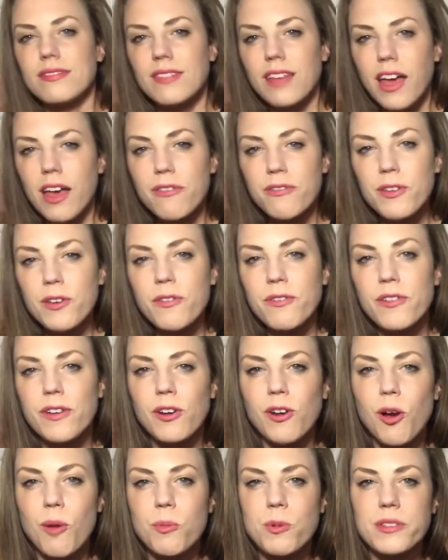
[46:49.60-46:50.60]
I feel
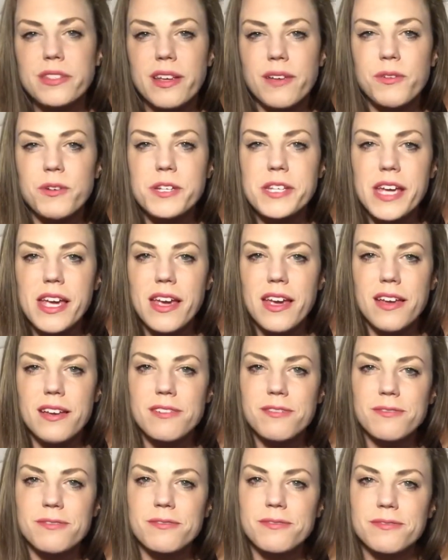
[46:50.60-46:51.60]
fear almost every day.
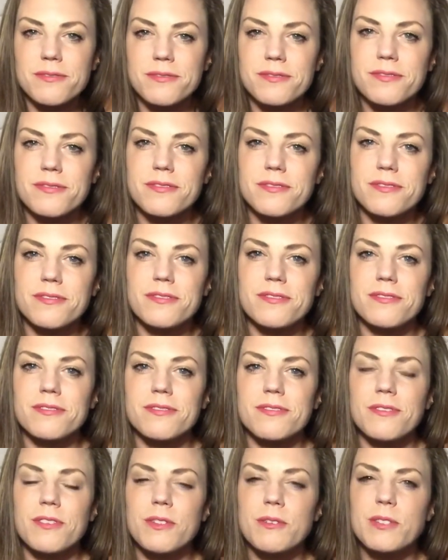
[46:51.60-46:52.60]

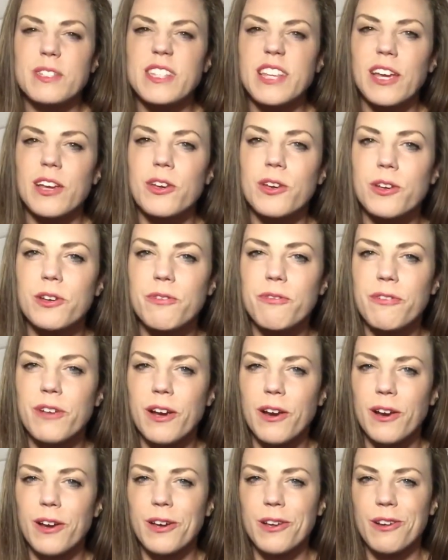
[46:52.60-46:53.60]
It's like good
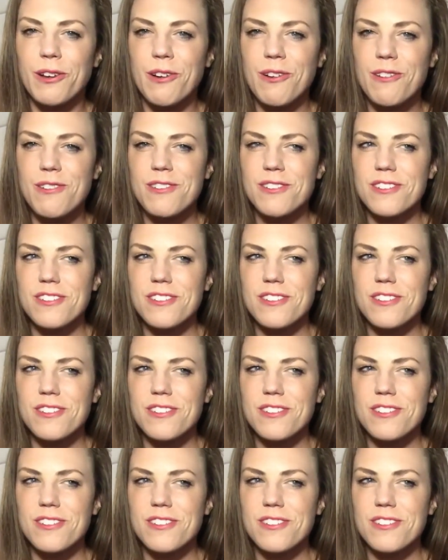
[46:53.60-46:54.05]
fear, you know?